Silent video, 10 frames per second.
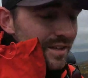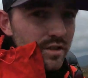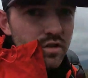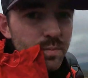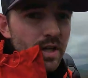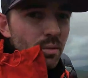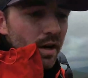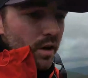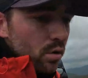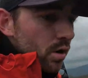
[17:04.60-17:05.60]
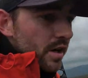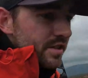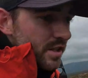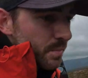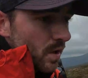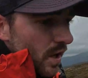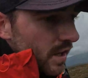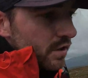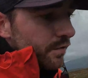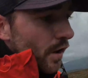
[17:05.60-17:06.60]
So it's been a while since my
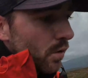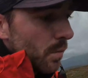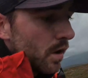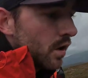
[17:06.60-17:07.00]
last film,